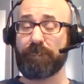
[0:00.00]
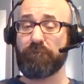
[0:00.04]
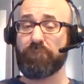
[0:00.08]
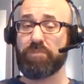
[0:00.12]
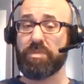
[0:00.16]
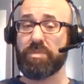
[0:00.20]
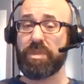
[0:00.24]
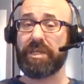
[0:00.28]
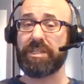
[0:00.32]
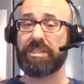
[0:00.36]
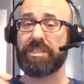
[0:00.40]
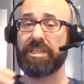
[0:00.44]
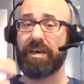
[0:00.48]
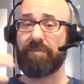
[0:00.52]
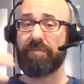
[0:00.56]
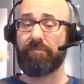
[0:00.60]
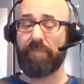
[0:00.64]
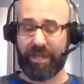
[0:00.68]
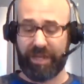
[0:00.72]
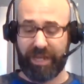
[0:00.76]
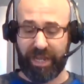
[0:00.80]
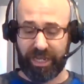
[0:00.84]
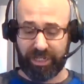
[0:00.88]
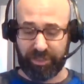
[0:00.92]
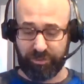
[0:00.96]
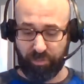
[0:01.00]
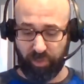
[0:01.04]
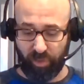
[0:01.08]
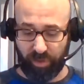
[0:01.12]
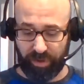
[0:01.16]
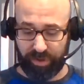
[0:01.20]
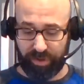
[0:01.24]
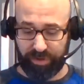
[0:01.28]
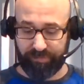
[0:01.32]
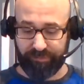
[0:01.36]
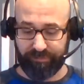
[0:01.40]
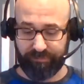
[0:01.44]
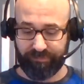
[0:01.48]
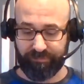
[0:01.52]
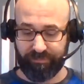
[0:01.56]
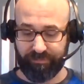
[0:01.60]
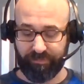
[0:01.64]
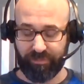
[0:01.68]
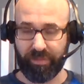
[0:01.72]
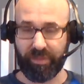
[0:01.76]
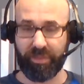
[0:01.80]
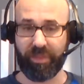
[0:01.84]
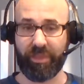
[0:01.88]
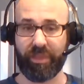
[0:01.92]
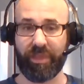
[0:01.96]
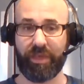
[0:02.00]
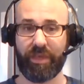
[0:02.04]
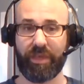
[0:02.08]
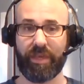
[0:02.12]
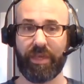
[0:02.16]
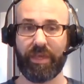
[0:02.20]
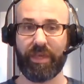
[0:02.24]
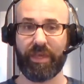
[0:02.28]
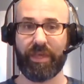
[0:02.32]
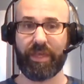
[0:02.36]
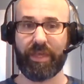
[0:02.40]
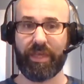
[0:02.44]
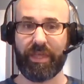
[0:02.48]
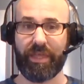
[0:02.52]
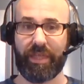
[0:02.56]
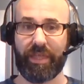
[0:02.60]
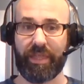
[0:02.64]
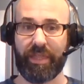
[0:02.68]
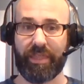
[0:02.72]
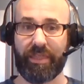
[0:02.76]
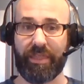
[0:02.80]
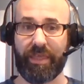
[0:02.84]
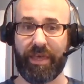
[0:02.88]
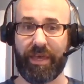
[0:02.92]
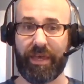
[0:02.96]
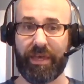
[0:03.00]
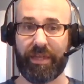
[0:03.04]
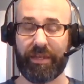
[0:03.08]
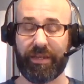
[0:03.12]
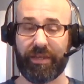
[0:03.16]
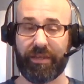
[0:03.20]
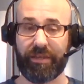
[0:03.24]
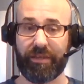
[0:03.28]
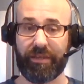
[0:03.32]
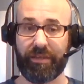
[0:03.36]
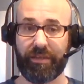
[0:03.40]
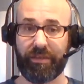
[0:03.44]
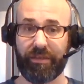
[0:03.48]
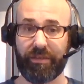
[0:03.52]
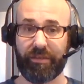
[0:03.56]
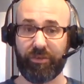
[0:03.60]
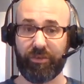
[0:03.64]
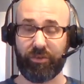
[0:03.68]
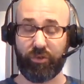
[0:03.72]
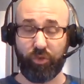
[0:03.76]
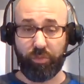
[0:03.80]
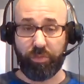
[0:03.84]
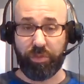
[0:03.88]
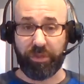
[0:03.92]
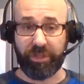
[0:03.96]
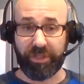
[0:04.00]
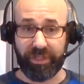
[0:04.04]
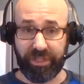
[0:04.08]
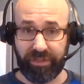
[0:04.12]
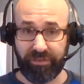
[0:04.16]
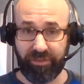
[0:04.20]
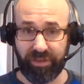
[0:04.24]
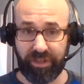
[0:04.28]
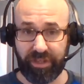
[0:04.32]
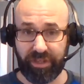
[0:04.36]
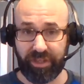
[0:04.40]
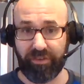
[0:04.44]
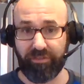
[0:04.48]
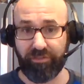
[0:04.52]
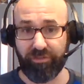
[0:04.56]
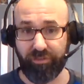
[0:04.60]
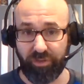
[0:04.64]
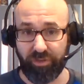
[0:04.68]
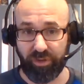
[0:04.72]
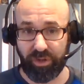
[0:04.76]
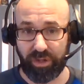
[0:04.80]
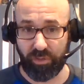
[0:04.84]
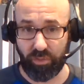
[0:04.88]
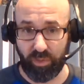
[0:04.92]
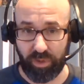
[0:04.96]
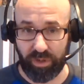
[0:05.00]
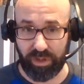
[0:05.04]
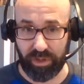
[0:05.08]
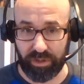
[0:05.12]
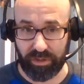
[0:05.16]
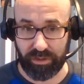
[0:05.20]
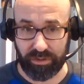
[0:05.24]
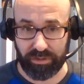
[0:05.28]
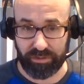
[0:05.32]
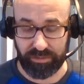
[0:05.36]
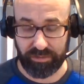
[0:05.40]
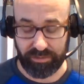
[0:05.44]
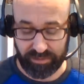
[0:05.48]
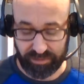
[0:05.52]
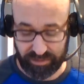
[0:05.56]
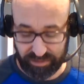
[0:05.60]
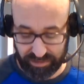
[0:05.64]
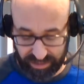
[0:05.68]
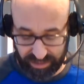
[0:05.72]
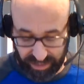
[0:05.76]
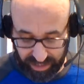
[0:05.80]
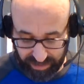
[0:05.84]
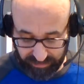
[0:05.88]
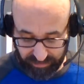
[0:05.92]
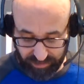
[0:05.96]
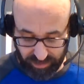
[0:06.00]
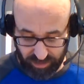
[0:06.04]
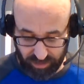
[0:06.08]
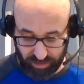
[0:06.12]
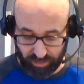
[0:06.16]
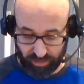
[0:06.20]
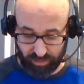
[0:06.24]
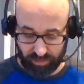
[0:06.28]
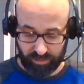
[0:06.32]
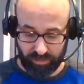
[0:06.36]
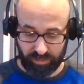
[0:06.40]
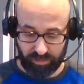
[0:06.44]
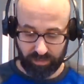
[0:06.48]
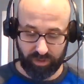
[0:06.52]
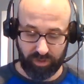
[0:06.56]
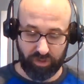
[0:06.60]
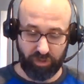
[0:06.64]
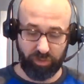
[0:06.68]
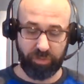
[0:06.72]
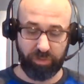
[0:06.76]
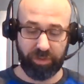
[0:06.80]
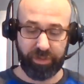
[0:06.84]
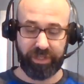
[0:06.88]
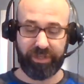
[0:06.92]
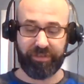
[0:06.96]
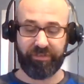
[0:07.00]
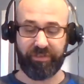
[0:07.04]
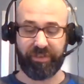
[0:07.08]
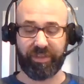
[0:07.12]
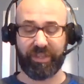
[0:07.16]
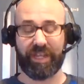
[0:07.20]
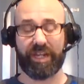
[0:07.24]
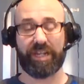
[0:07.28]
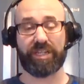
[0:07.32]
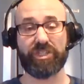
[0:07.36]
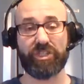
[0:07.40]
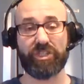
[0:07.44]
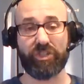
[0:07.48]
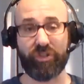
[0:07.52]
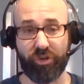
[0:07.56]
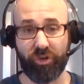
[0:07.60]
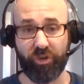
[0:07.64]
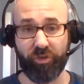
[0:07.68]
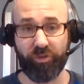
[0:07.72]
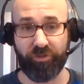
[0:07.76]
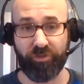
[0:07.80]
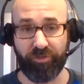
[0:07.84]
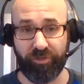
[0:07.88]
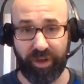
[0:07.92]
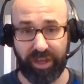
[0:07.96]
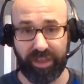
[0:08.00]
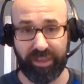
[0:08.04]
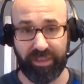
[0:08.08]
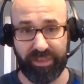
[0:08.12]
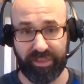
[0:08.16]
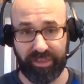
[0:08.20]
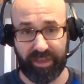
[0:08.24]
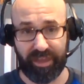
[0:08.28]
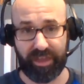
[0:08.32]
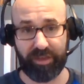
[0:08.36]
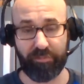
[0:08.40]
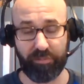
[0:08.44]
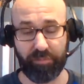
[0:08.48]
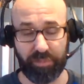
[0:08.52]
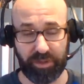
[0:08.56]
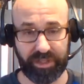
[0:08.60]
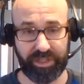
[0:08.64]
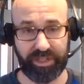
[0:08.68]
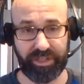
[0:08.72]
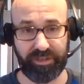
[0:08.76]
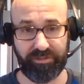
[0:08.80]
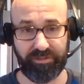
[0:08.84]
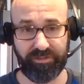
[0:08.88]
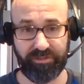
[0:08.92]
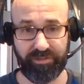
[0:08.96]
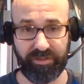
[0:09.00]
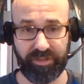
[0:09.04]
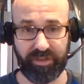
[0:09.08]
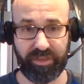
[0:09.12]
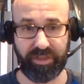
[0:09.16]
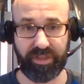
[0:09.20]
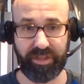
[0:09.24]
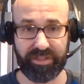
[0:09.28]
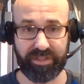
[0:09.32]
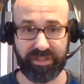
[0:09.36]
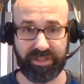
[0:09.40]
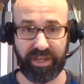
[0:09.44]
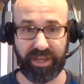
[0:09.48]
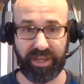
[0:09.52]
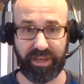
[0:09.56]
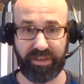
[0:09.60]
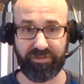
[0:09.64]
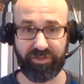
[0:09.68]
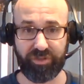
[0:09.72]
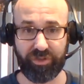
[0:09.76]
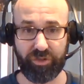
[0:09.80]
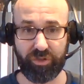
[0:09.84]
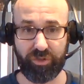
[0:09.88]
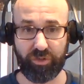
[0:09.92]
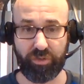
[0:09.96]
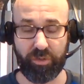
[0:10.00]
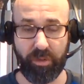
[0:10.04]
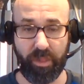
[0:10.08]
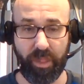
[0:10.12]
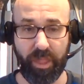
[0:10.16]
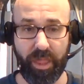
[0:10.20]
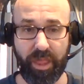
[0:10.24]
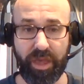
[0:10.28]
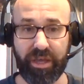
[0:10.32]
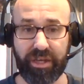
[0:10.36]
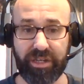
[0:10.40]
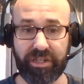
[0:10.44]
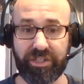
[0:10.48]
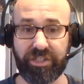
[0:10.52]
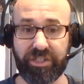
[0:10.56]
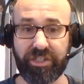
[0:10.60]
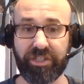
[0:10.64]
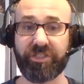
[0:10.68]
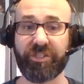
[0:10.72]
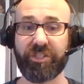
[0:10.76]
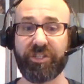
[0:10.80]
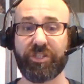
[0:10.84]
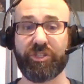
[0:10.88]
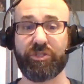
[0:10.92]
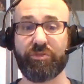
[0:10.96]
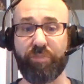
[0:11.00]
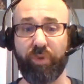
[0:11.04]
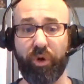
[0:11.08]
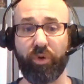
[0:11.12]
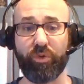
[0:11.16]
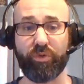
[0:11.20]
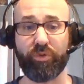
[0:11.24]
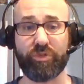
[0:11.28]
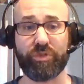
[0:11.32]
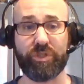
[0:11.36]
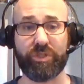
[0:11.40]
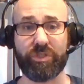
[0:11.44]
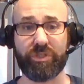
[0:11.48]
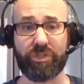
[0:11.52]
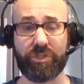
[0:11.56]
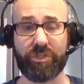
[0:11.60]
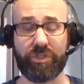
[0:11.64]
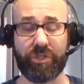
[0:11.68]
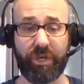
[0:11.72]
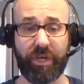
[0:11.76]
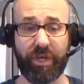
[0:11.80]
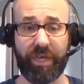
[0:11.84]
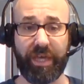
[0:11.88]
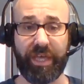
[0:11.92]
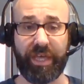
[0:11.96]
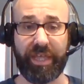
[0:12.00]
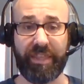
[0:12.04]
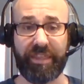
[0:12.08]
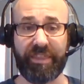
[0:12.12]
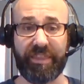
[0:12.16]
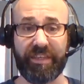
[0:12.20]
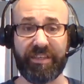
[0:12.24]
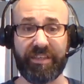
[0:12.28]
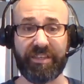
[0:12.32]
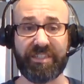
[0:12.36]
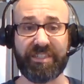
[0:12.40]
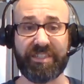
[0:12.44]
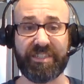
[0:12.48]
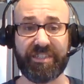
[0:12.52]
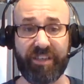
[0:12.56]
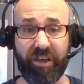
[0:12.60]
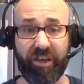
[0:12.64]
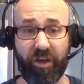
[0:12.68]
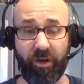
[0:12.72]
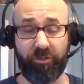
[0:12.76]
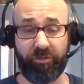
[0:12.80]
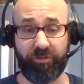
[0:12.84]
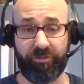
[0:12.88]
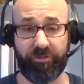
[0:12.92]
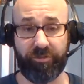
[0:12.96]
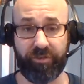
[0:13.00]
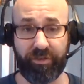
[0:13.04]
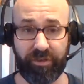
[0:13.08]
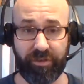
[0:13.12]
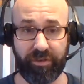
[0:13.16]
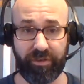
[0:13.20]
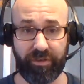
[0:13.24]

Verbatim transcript: hits on my next point that you believing that free will saves you, you believing that it's your faith and belief that saves you, just exposes the self